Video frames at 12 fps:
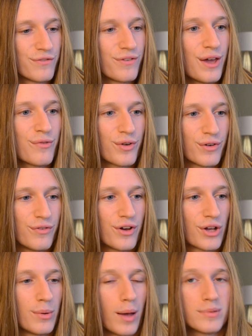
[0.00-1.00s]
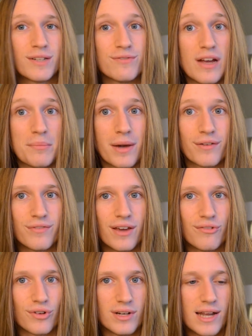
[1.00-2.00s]
favorite Funko Pops, if not my
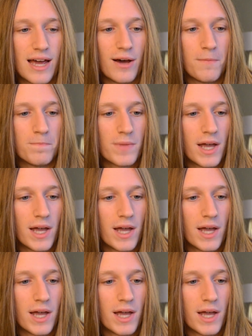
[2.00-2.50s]
favorite now.